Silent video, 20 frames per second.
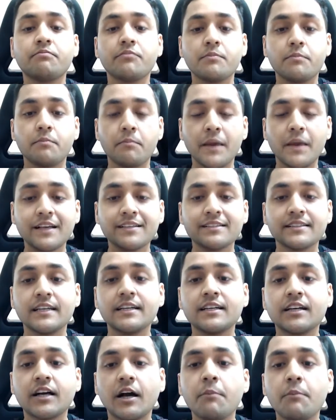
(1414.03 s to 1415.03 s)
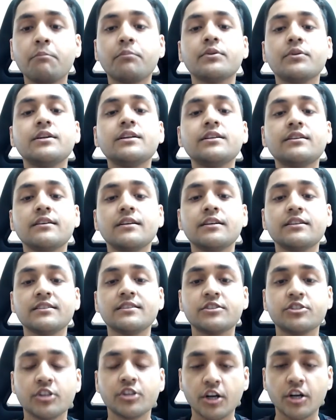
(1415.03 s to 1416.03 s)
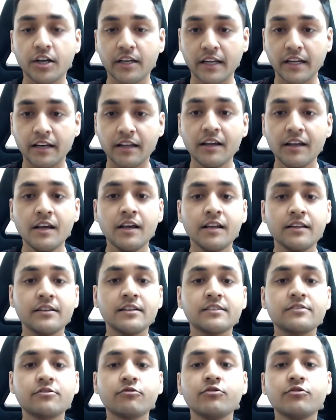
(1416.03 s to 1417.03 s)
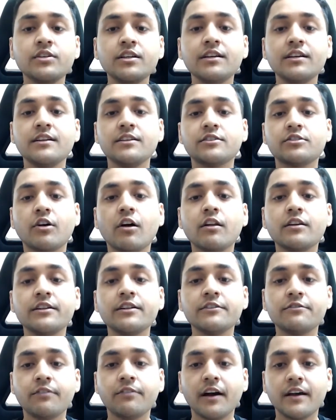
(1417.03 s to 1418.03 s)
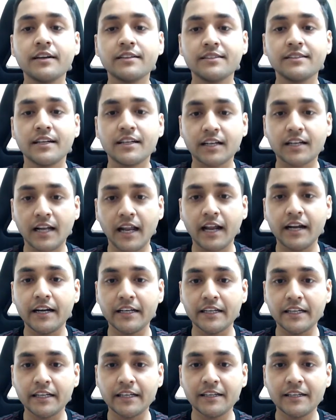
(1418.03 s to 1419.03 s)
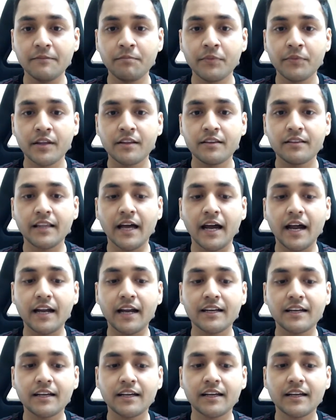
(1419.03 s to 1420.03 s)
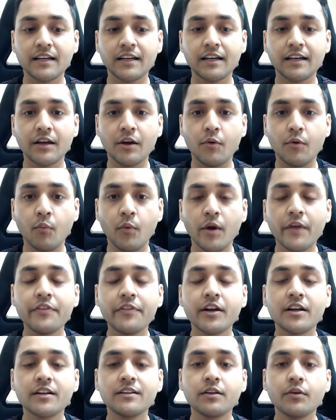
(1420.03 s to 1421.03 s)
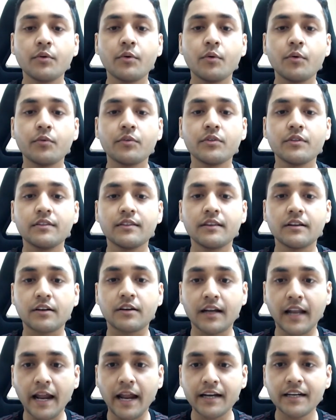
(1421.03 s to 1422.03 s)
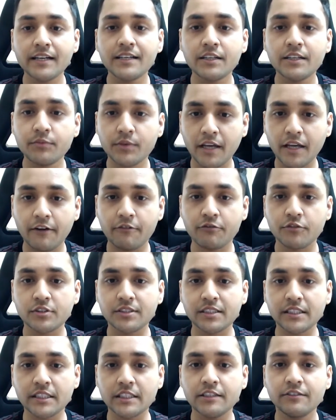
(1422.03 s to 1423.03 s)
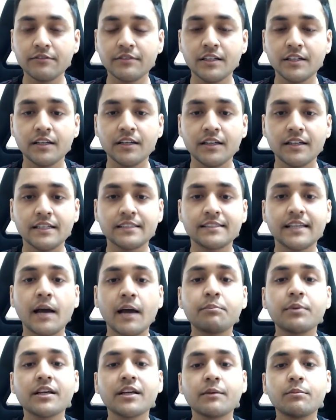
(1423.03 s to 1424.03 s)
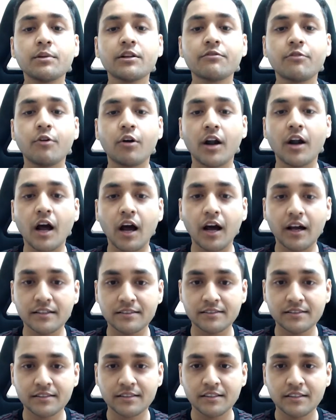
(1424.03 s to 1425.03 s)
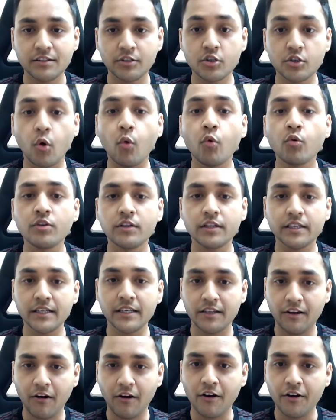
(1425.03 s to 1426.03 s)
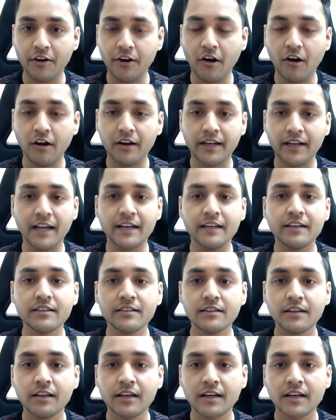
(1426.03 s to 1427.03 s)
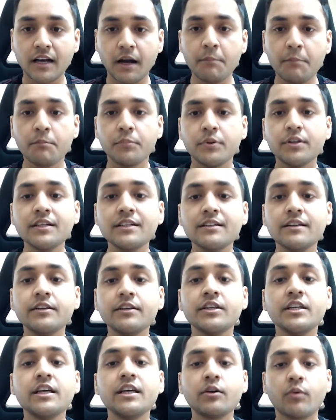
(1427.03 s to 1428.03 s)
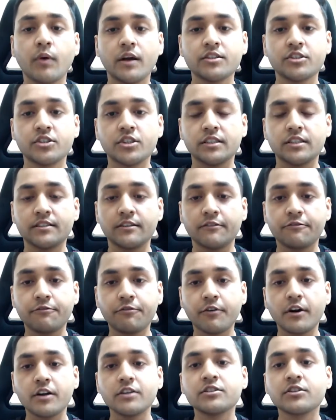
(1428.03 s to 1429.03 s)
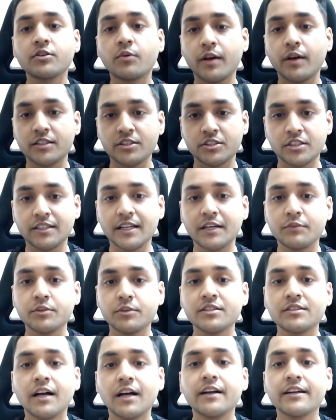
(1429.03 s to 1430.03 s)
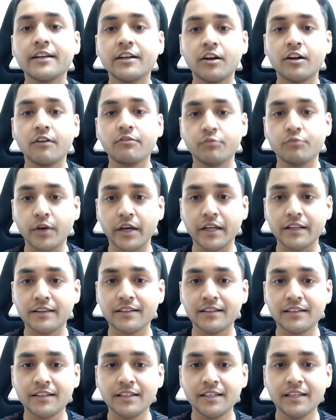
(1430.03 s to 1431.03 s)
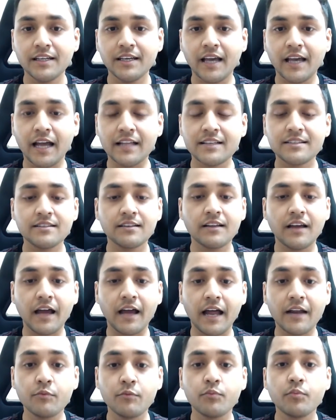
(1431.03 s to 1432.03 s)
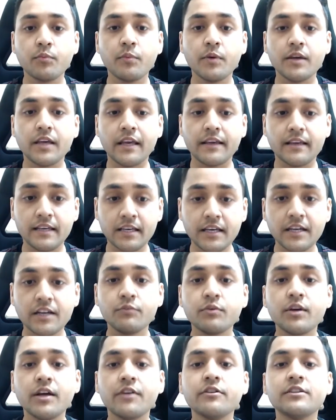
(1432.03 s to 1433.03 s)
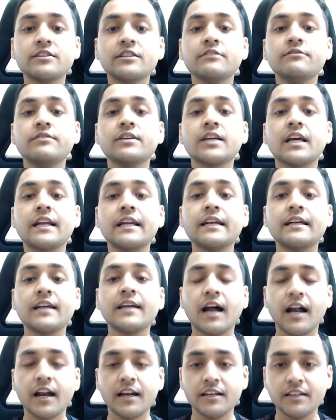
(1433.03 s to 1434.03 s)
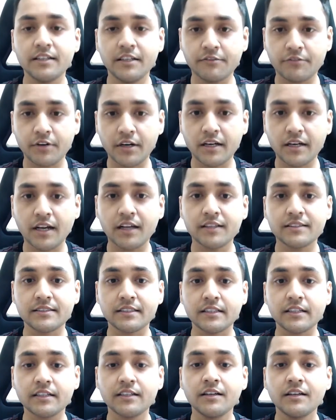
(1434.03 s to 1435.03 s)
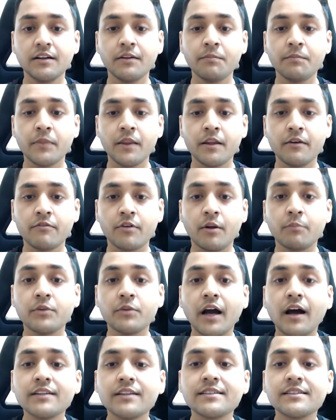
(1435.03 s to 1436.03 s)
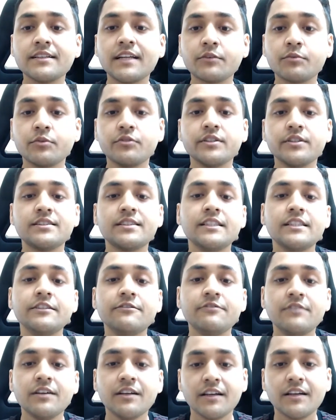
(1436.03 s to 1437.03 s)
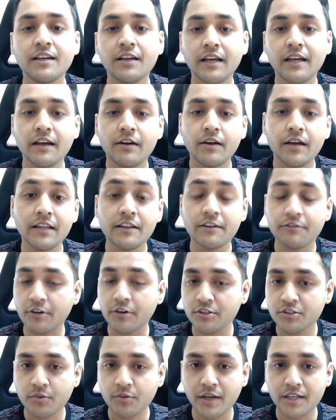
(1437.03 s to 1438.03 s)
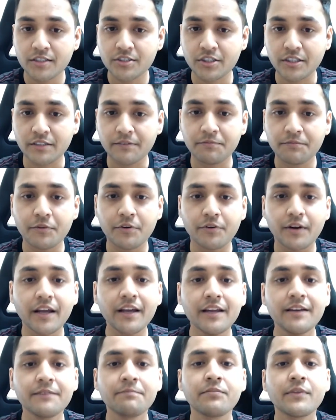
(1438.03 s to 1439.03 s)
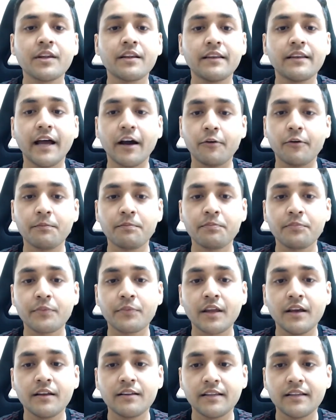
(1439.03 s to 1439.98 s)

makes it completely certain. This really solidifies that clarity, that whether the clarity we have received is applicable for us totally or not. And it completely re-questions the first question that we started off with. And here we are receiving an entirely different answer from the answer that we received in the first question, right? Now, the